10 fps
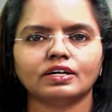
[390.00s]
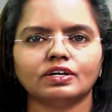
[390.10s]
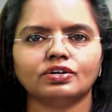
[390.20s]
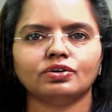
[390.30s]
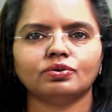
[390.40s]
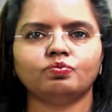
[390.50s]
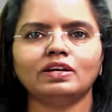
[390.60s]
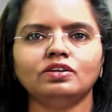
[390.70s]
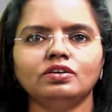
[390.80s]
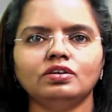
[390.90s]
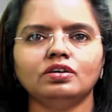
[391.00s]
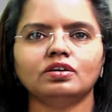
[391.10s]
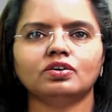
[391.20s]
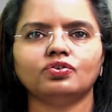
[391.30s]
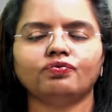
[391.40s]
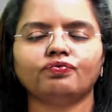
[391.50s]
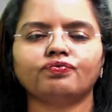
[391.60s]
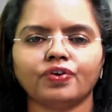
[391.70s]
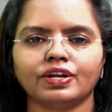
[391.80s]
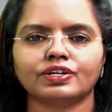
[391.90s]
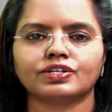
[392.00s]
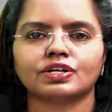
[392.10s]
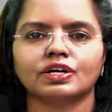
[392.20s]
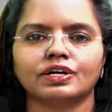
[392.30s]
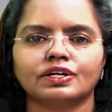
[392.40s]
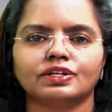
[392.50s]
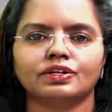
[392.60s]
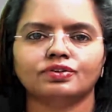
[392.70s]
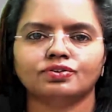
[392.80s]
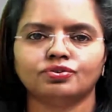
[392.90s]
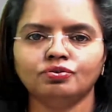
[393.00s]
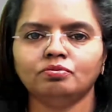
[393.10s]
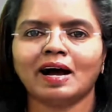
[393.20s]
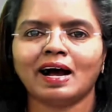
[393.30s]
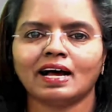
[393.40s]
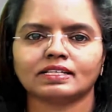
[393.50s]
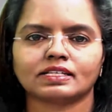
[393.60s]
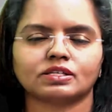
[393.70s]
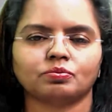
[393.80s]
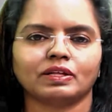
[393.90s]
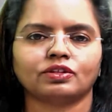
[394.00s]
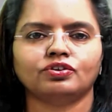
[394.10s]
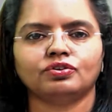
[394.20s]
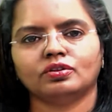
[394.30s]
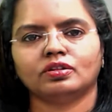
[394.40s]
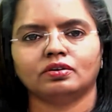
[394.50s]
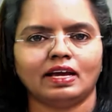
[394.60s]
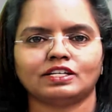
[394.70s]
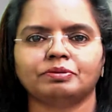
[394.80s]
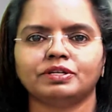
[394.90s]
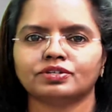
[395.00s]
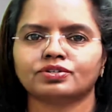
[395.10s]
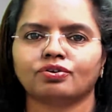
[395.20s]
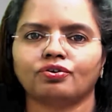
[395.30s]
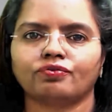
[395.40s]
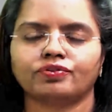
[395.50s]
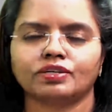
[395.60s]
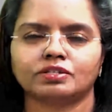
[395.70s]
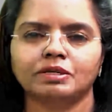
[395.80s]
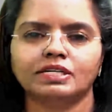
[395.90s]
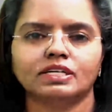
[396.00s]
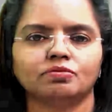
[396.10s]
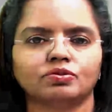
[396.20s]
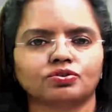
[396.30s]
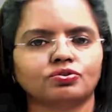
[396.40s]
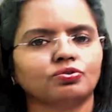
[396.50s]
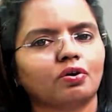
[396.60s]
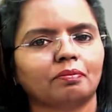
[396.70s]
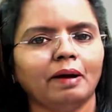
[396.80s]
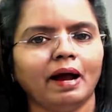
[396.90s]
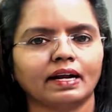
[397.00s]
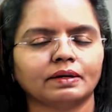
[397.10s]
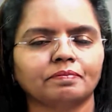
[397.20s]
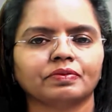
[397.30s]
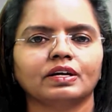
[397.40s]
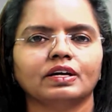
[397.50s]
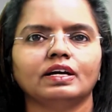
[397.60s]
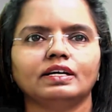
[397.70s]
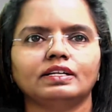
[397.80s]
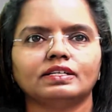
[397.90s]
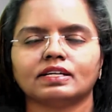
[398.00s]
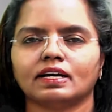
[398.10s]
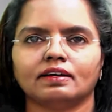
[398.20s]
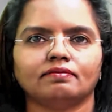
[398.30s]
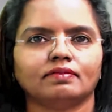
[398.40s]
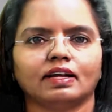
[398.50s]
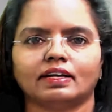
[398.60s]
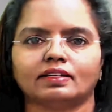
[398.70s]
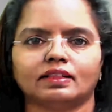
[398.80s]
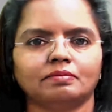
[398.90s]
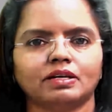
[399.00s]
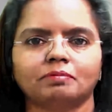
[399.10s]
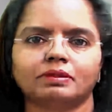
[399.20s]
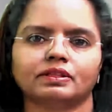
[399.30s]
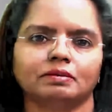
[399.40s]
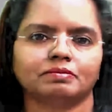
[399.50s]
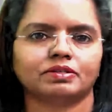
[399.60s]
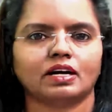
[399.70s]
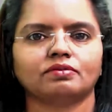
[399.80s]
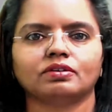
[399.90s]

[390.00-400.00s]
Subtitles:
When you finish, Zoom asks whether the experience of this meeting was good or bad. It is like thumbs up and thumbs down